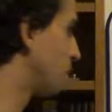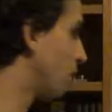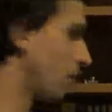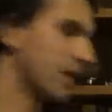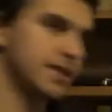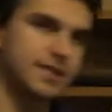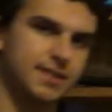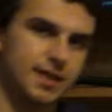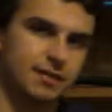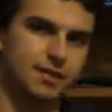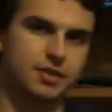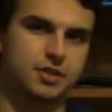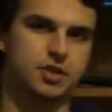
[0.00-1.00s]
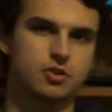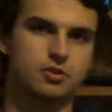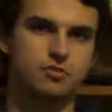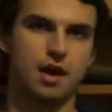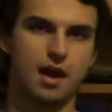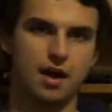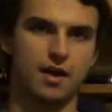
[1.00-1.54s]
points in the
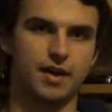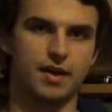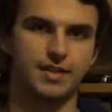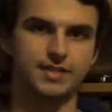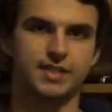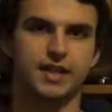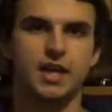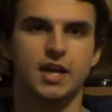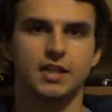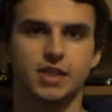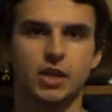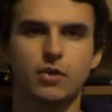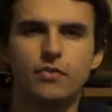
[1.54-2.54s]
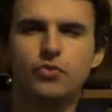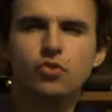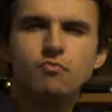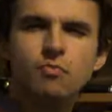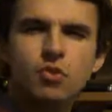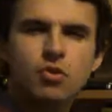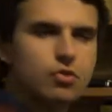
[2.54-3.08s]
two eyes. So if you
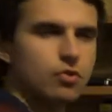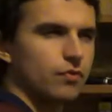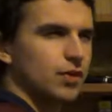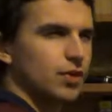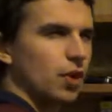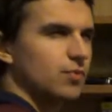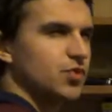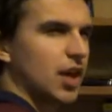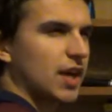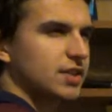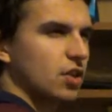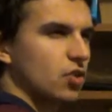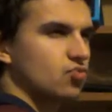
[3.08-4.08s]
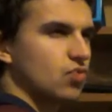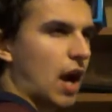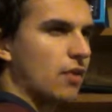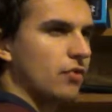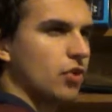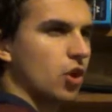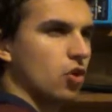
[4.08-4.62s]
move an object
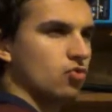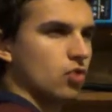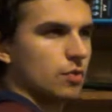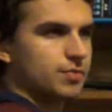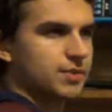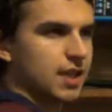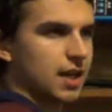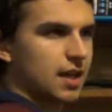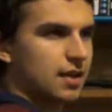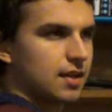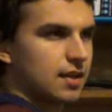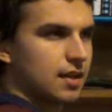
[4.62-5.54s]
around the horopter,